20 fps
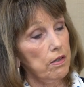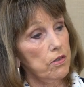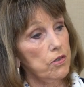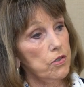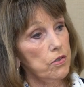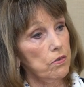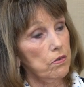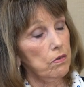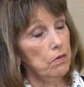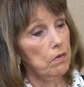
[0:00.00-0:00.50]

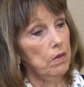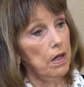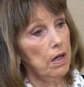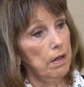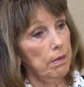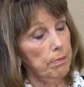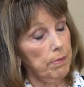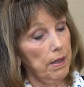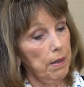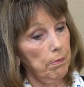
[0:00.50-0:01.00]
to
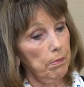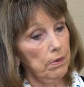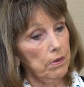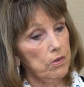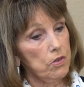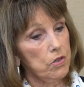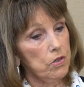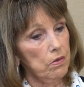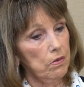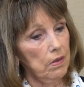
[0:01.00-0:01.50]
be able
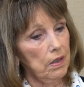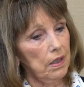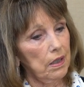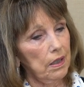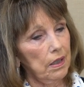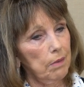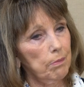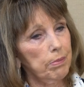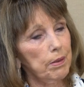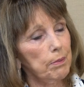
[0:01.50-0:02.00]
to
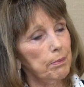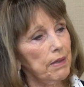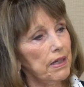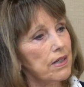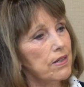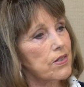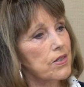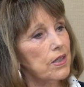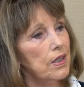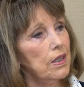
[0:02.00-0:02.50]

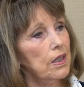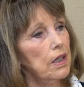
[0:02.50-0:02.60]
implement